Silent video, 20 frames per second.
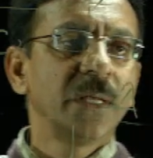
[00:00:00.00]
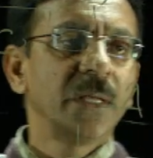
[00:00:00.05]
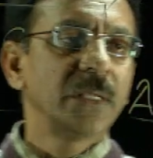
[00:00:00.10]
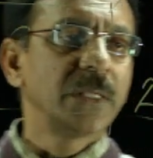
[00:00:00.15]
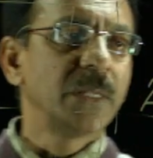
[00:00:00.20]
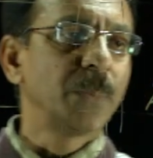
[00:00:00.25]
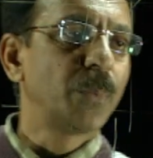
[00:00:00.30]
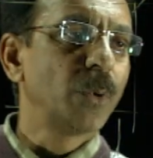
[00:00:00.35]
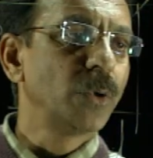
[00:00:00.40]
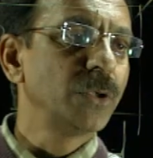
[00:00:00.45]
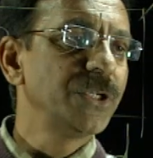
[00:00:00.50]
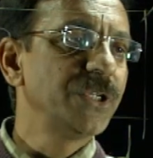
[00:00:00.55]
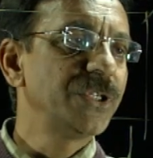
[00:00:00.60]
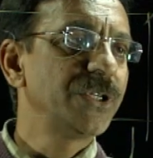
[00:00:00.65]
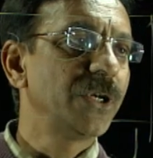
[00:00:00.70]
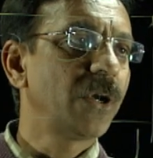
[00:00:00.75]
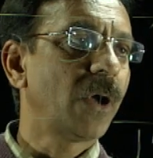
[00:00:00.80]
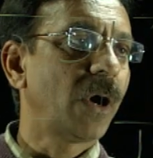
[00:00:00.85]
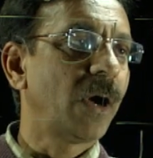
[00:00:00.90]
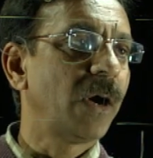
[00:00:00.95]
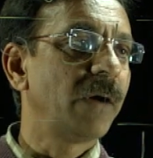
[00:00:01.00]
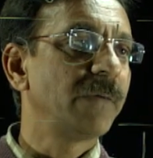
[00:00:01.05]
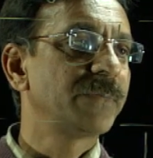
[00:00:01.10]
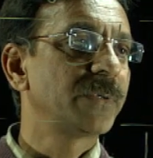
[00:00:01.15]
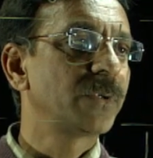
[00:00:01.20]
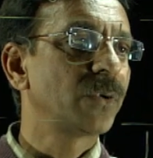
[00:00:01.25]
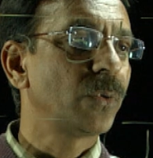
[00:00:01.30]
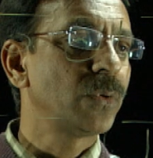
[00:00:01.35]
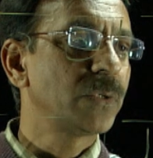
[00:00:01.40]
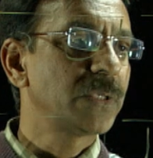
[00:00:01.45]
The position of
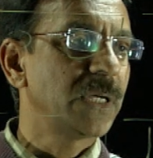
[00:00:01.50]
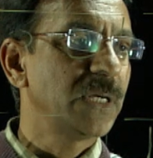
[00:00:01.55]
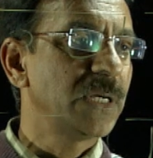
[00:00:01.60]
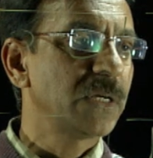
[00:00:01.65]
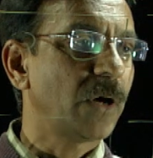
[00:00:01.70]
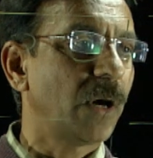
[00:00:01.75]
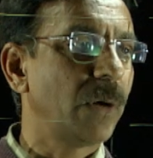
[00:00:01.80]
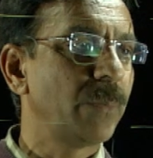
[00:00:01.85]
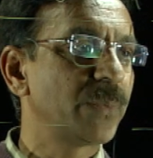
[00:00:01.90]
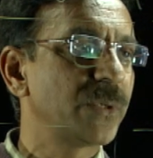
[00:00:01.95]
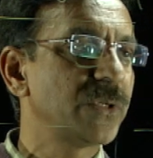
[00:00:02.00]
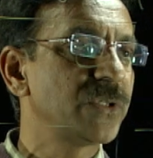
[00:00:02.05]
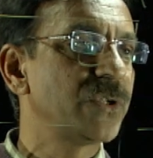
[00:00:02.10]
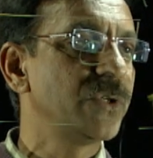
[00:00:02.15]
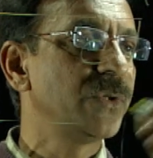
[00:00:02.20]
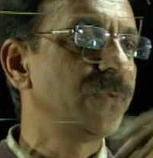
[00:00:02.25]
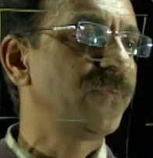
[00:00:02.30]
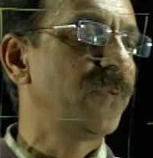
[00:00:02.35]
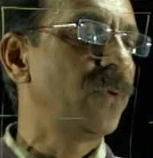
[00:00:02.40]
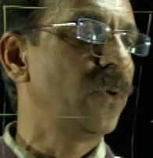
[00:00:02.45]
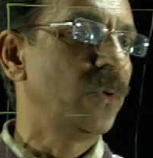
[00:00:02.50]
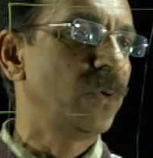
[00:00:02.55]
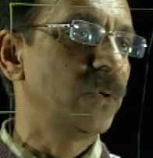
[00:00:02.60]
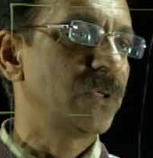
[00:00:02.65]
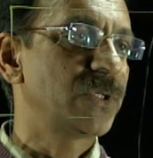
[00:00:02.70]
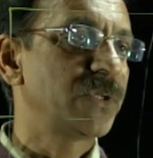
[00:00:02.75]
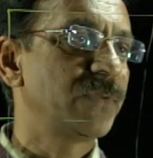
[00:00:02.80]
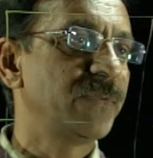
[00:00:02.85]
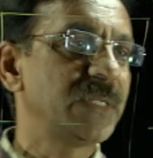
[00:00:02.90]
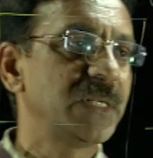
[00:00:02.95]
total compressive
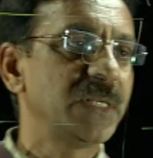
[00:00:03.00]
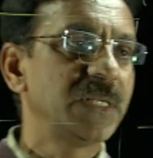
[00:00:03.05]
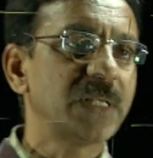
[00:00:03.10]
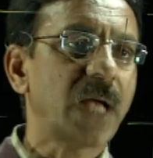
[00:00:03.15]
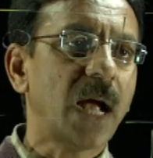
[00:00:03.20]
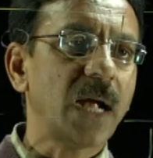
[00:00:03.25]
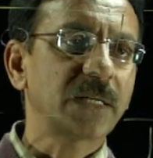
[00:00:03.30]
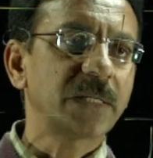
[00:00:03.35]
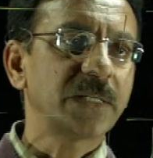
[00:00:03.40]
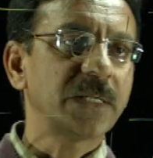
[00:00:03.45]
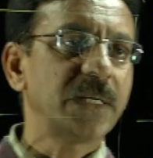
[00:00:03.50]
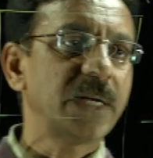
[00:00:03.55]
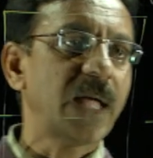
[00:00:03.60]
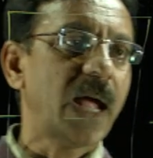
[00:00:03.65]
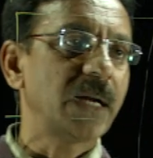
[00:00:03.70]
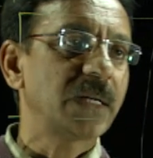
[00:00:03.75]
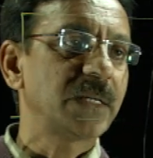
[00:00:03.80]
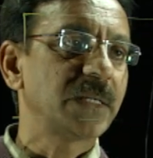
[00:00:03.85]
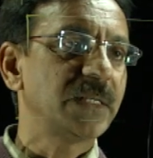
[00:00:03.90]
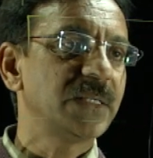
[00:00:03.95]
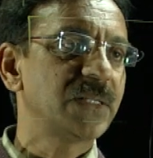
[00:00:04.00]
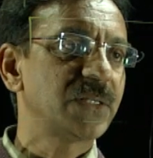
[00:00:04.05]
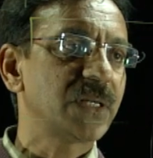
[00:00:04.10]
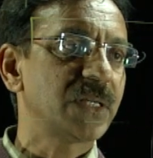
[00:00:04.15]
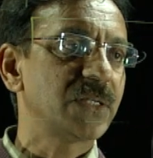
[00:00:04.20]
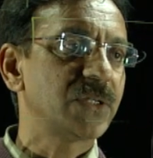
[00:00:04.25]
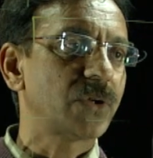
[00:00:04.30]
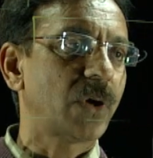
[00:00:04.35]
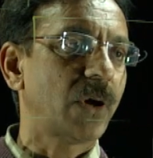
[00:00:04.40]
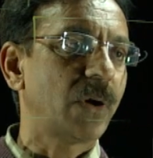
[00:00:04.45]
force which is acted at a
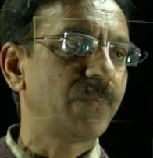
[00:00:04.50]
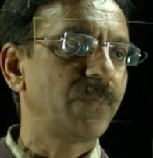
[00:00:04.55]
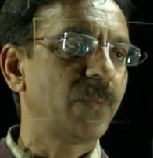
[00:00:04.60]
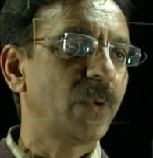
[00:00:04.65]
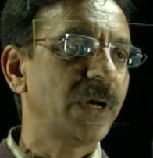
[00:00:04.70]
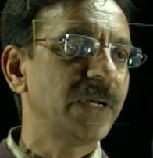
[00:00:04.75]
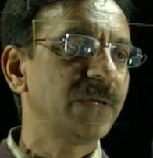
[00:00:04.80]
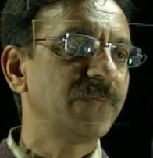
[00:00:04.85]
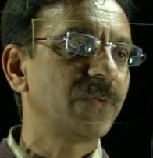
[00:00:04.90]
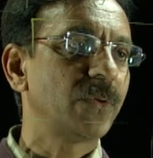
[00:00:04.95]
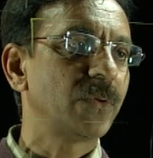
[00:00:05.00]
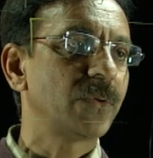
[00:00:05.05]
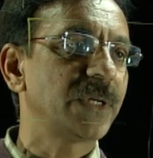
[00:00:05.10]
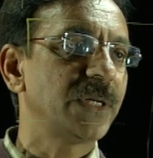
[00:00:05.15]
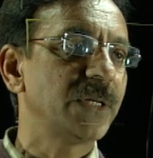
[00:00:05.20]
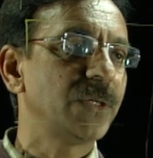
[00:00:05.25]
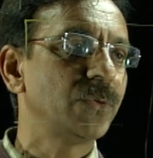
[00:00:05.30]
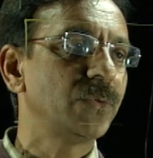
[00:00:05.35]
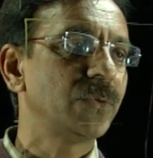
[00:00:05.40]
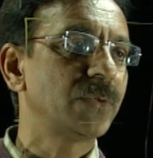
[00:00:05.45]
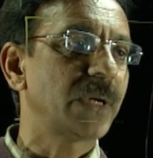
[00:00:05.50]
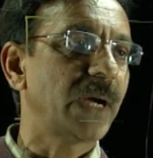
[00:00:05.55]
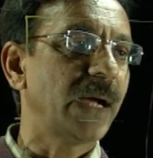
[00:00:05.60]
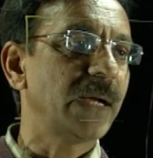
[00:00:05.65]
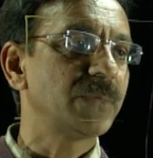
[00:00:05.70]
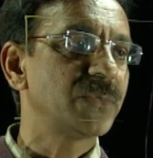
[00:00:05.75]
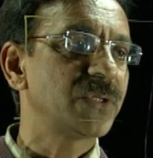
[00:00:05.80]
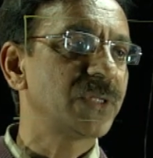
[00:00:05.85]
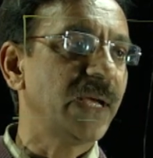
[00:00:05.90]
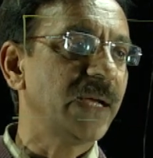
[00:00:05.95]
distance of 0.42
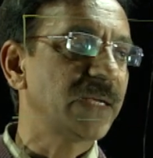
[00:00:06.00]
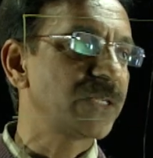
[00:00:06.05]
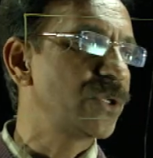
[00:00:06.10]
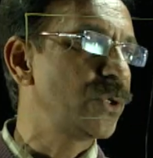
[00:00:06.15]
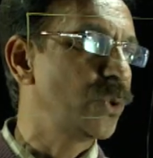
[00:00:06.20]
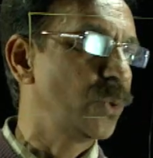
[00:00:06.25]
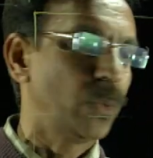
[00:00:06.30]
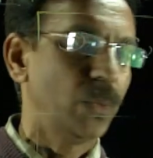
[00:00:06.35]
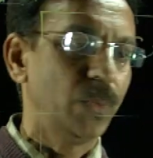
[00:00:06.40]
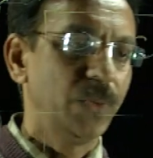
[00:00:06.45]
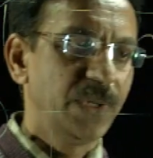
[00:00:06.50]
times XU.